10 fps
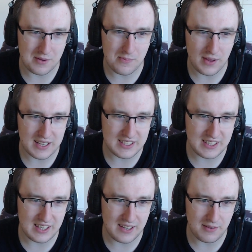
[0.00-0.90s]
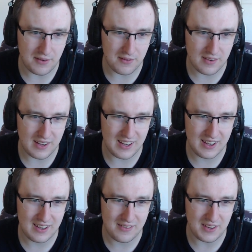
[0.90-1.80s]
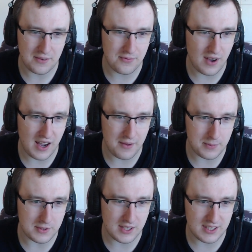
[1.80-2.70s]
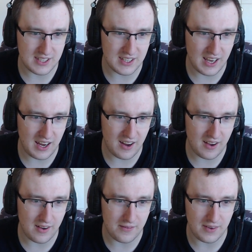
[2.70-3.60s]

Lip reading: complexity. Week 5 processing data.